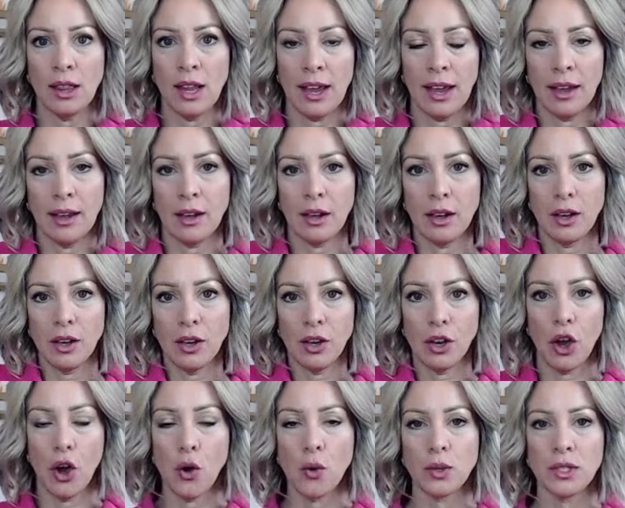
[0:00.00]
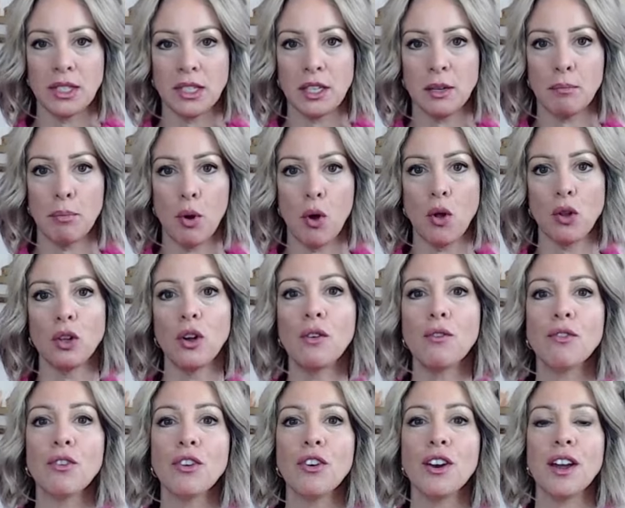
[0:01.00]
like cozy
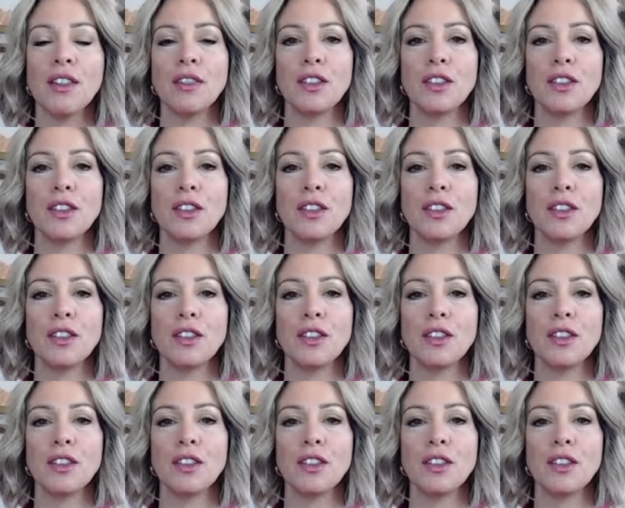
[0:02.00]
pullover.